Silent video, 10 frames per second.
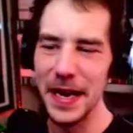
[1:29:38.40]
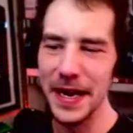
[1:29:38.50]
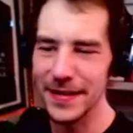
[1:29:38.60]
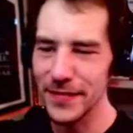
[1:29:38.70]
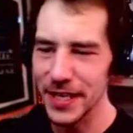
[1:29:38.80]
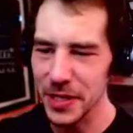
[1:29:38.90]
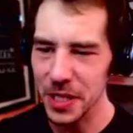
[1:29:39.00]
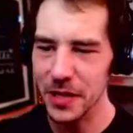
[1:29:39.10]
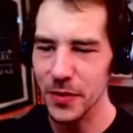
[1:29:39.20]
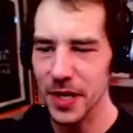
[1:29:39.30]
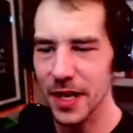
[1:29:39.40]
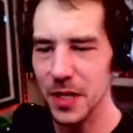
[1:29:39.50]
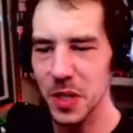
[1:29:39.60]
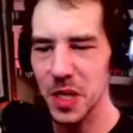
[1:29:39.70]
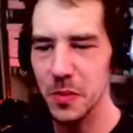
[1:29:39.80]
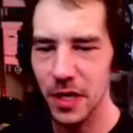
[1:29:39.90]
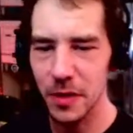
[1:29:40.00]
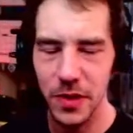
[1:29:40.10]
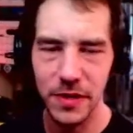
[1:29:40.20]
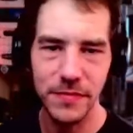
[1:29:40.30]
Obviously, we got Team
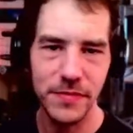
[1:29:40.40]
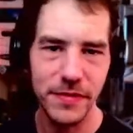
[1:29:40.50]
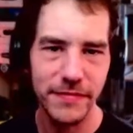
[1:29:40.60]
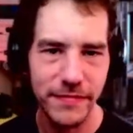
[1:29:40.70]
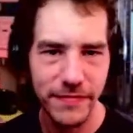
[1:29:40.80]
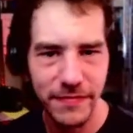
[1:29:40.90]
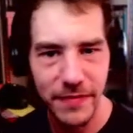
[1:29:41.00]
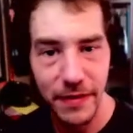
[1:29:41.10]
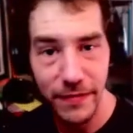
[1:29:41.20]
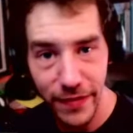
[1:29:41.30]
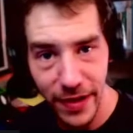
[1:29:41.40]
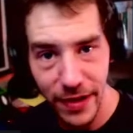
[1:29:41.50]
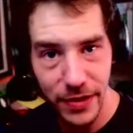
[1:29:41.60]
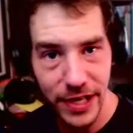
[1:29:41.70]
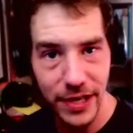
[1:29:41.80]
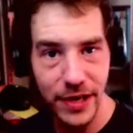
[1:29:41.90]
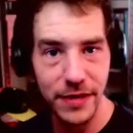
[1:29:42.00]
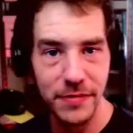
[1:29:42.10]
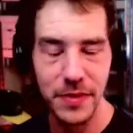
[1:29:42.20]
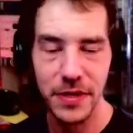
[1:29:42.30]
Humble, fellow
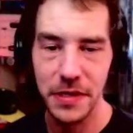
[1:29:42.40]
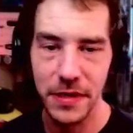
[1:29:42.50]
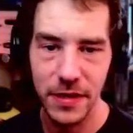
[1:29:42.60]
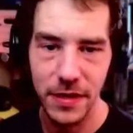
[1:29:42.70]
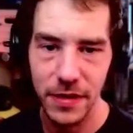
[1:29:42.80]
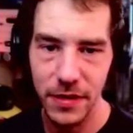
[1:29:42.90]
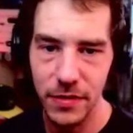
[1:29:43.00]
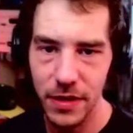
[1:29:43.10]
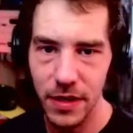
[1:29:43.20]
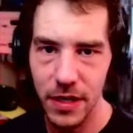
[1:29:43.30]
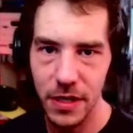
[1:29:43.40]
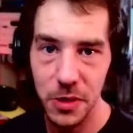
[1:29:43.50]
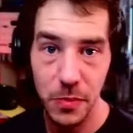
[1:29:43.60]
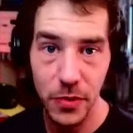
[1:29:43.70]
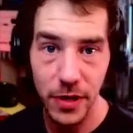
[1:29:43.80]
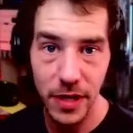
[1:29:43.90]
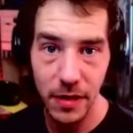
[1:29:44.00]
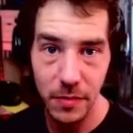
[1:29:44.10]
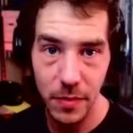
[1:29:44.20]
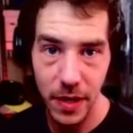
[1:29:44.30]
leader. You can support
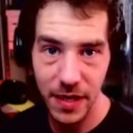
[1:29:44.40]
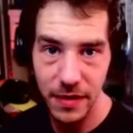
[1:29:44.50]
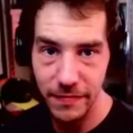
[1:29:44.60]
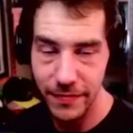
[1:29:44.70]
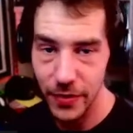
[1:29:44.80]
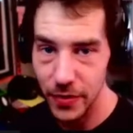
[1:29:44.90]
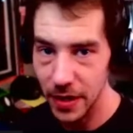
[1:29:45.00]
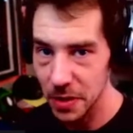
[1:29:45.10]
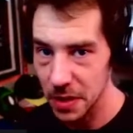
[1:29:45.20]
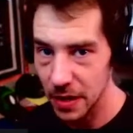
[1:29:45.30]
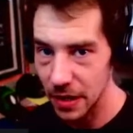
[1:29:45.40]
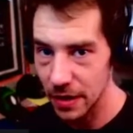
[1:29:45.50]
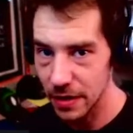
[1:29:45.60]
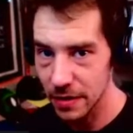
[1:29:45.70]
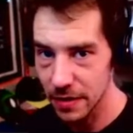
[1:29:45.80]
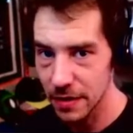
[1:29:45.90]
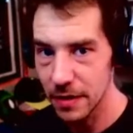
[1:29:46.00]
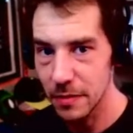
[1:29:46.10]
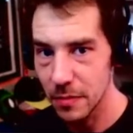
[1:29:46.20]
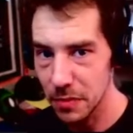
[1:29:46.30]
him by voting as leader.
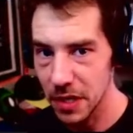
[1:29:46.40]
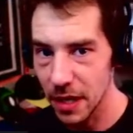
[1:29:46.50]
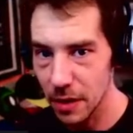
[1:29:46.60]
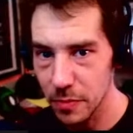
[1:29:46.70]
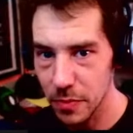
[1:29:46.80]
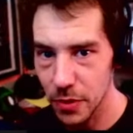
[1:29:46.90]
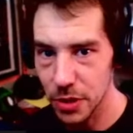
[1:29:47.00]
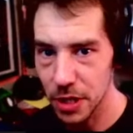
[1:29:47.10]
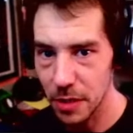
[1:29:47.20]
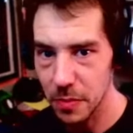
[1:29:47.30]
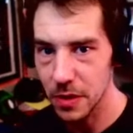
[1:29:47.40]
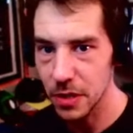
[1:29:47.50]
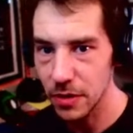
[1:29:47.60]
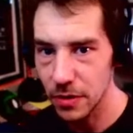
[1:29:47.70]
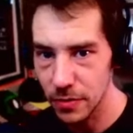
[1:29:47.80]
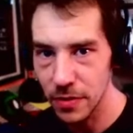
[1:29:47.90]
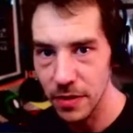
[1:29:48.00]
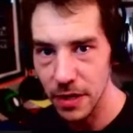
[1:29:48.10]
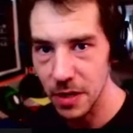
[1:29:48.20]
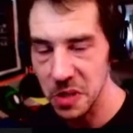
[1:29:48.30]
Maybe help him push up into
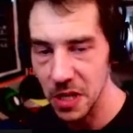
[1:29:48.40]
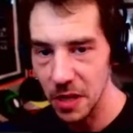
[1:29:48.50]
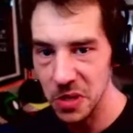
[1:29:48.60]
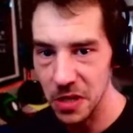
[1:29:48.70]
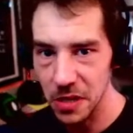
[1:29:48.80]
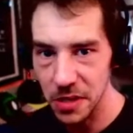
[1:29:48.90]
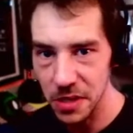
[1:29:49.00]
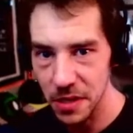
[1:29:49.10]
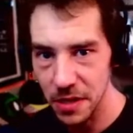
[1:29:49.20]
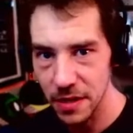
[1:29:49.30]
consensus